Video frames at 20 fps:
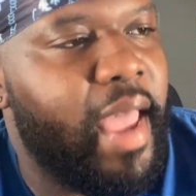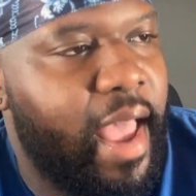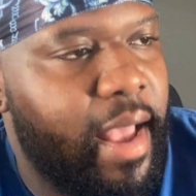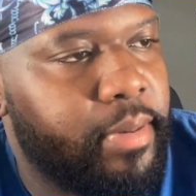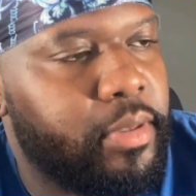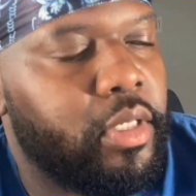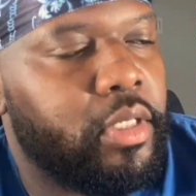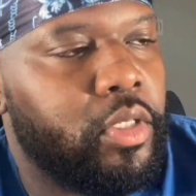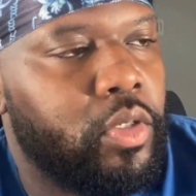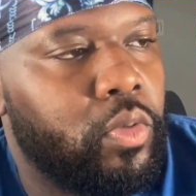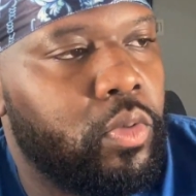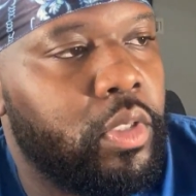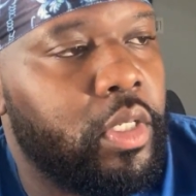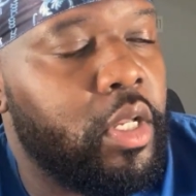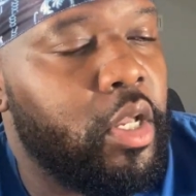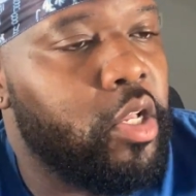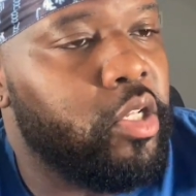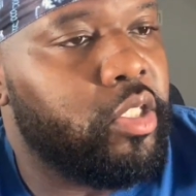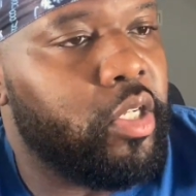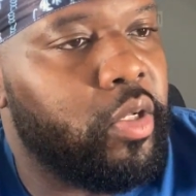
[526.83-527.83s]
Absolutely.
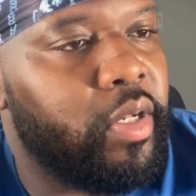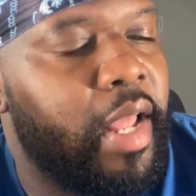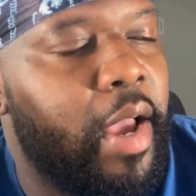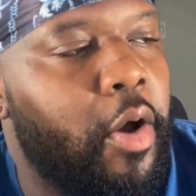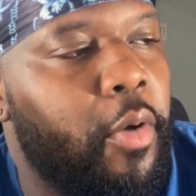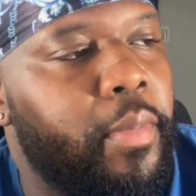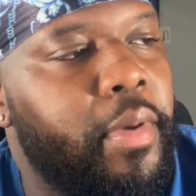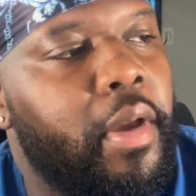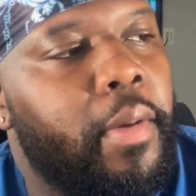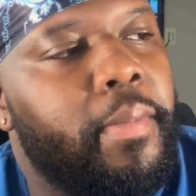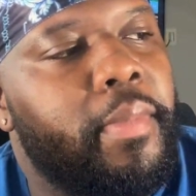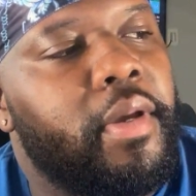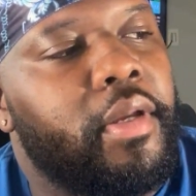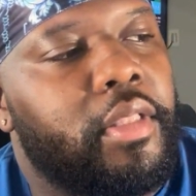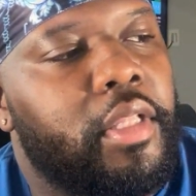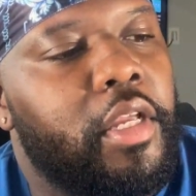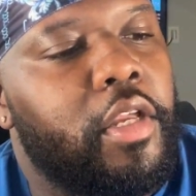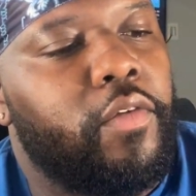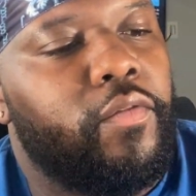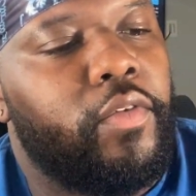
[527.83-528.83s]
Right. So that would be a big
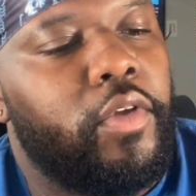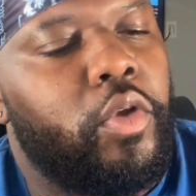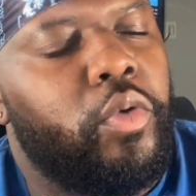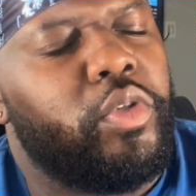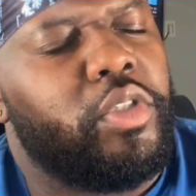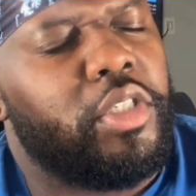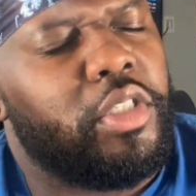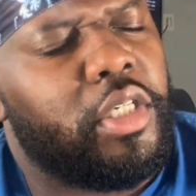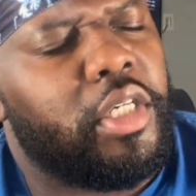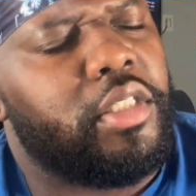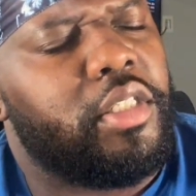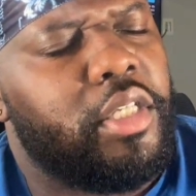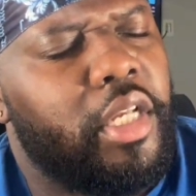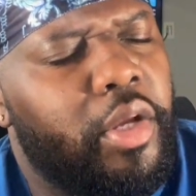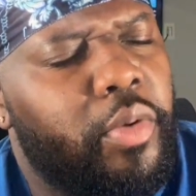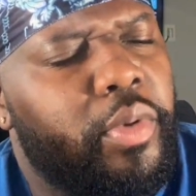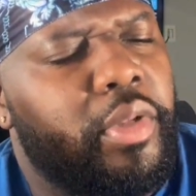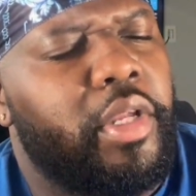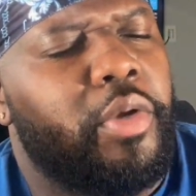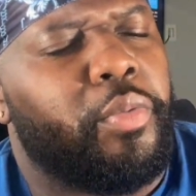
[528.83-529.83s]
thing for you, is just
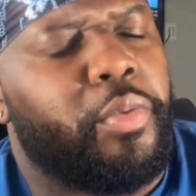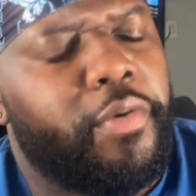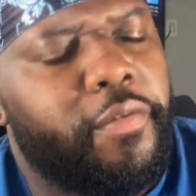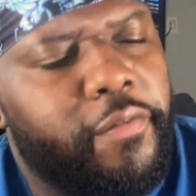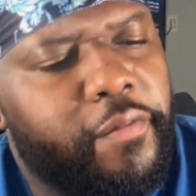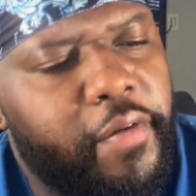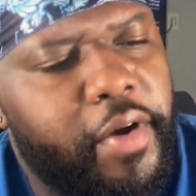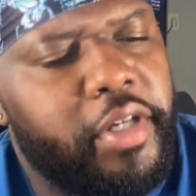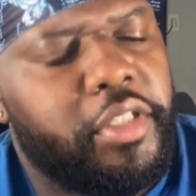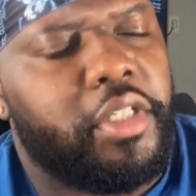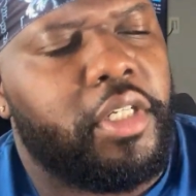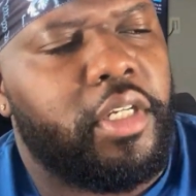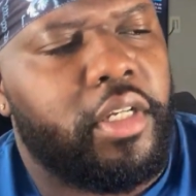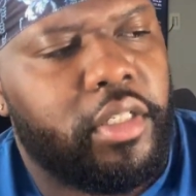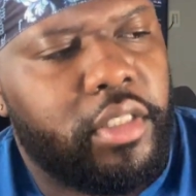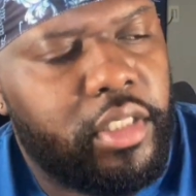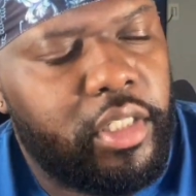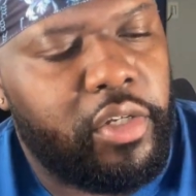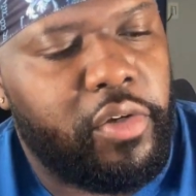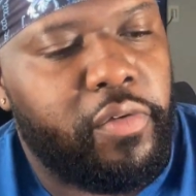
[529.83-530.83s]
continually refreshing
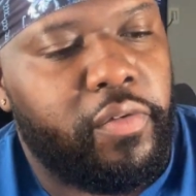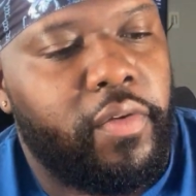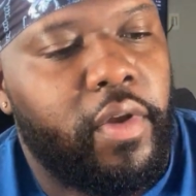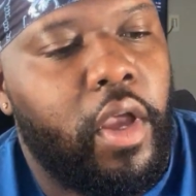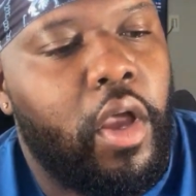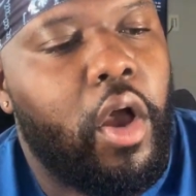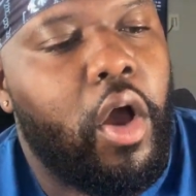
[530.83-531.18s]
yourself